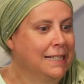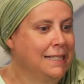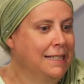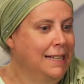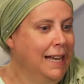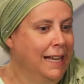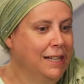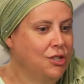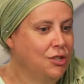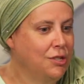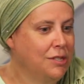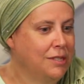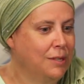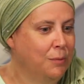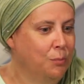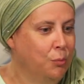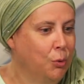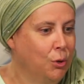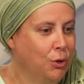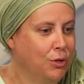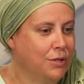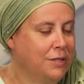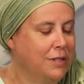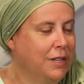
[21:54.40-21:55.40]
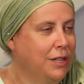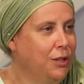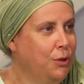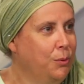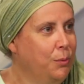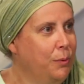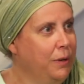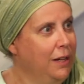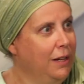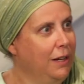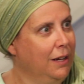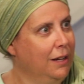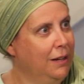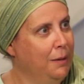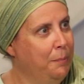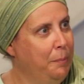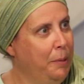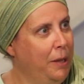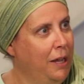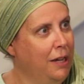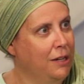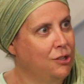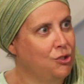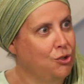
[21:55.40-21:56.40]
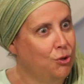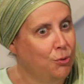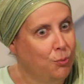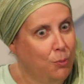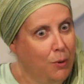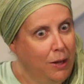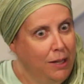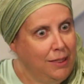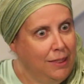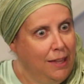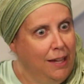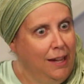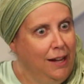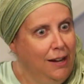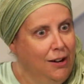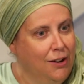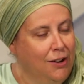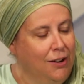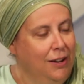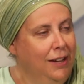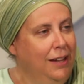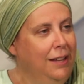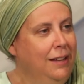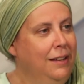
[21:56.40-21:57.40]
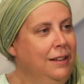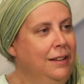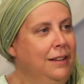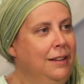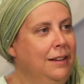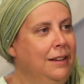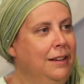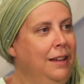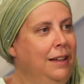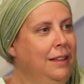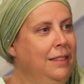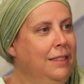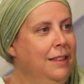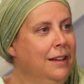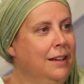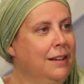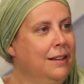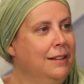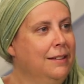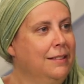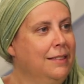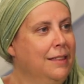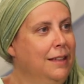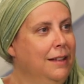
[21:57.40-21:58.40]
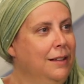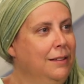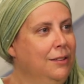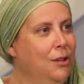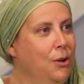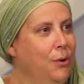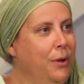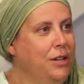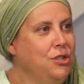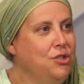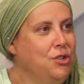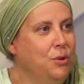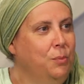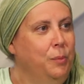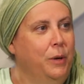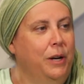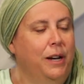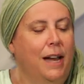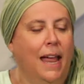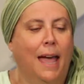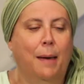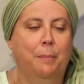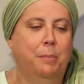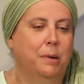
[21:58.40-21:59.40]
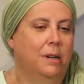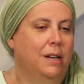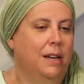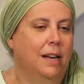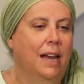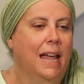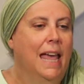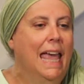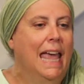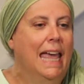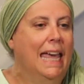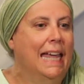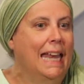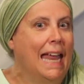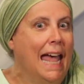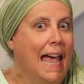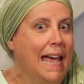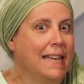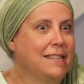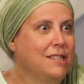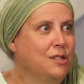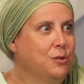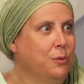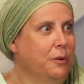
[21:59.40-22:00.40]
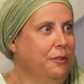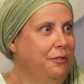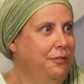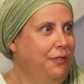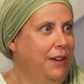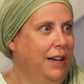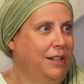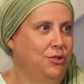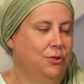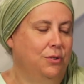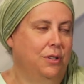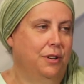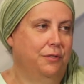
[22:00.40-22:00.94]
It's not just some words that you're reading on a page. You're right there in the location where it happened. It has to affect